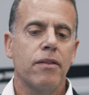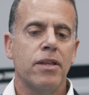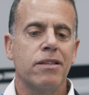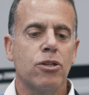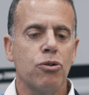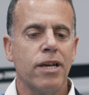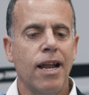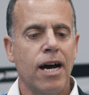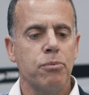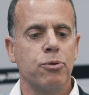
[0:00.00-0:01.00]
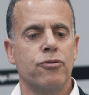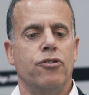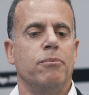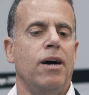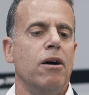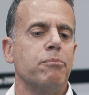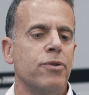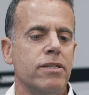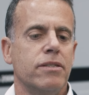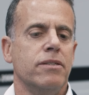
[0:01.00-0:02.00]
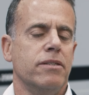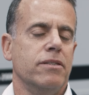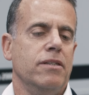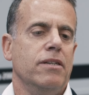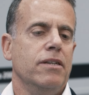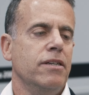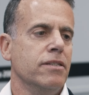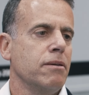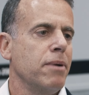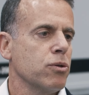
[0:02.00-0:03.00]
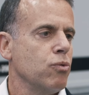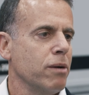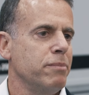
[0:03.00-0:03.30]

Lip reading: The total output from our presses is about 1